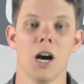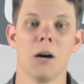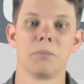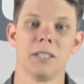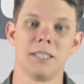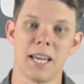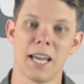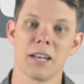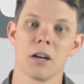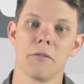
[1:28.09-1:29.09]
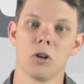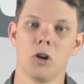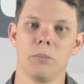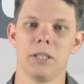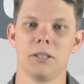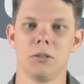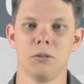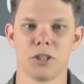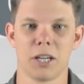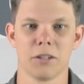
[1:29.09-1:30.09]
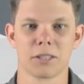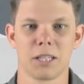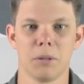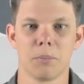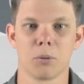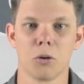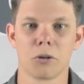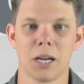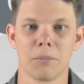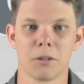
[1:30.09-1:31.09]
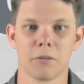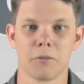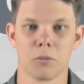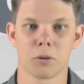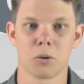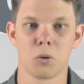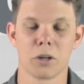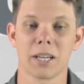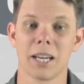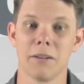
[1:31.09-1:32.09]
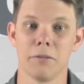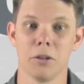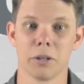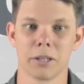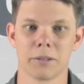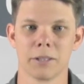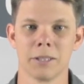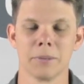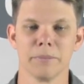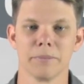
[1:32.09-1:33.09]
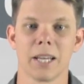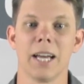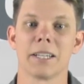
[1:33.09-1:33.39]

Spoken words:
Up to 10 of the OBD2 channels can be programmed for recording and viewing. An